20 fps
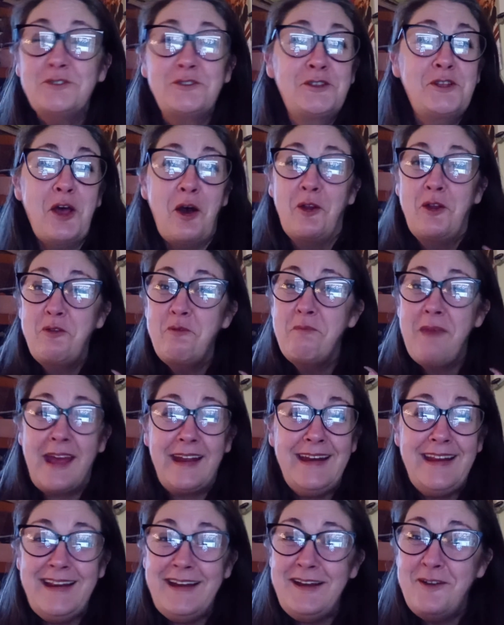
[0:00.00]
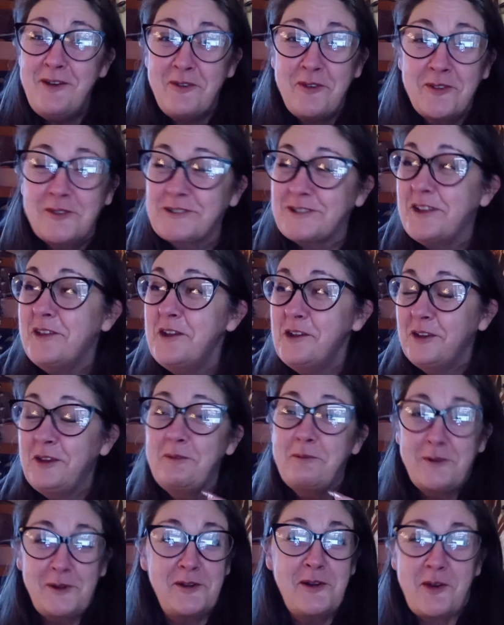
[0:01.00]
So many nuts.
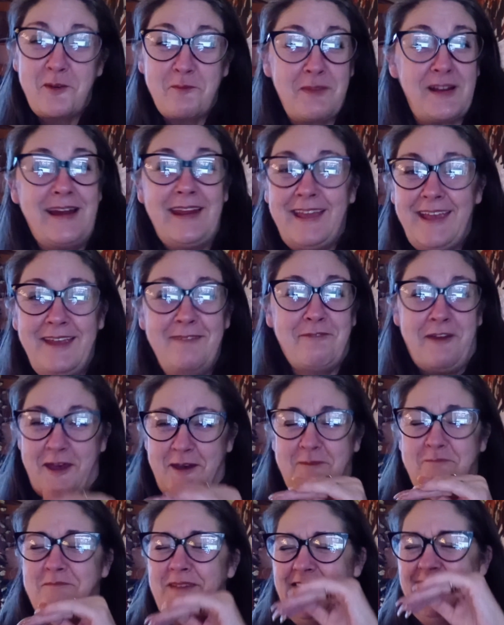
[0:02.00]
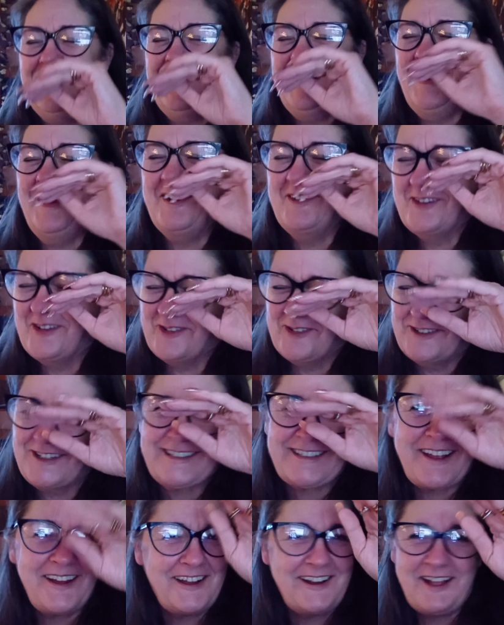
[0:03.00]
You would not believe how many
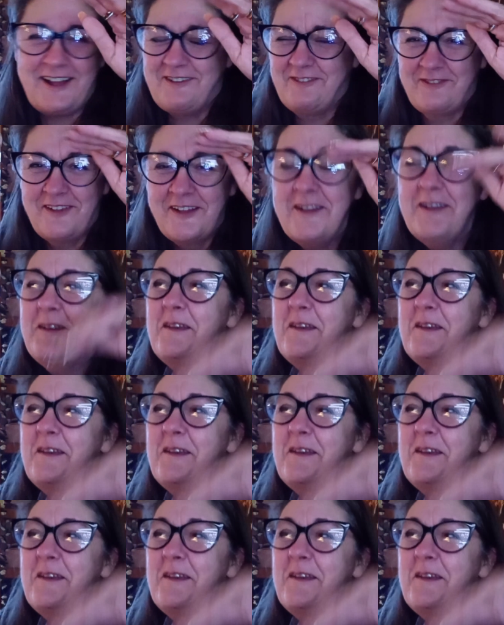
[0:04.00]
nuts I have.